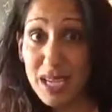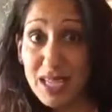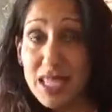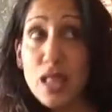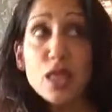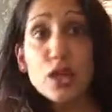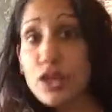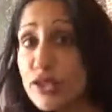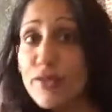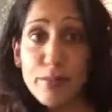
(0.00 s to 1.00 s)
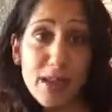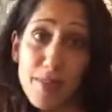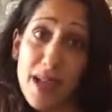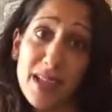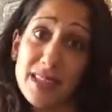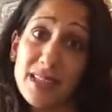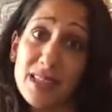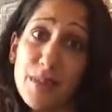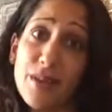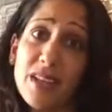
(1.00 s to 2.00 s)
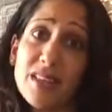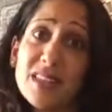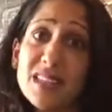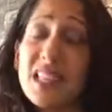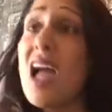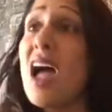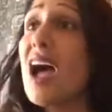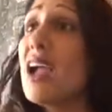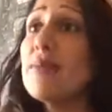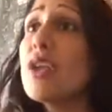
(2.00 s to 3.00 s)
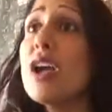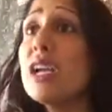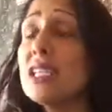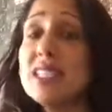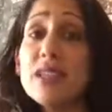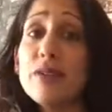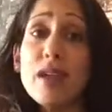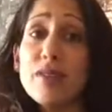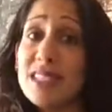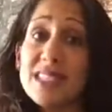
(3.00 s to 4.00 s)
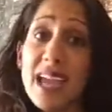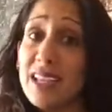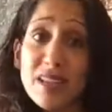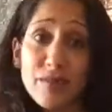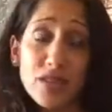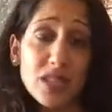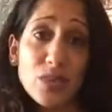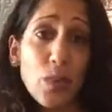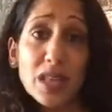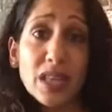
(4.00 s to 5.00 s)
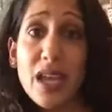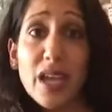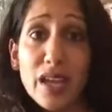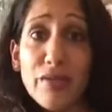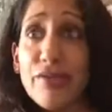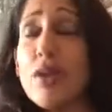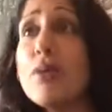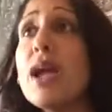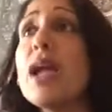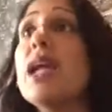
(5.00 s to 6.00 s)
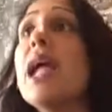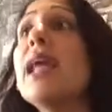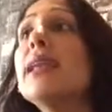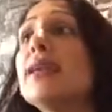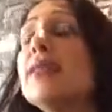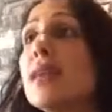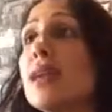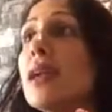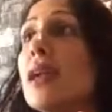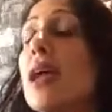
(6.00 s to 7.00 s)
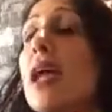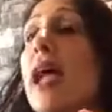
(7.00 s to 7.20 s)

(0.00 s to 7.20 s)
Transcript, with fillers: because I learned from my past experiences. I'm not going to sit around stagnant for this one life. No way. Anything,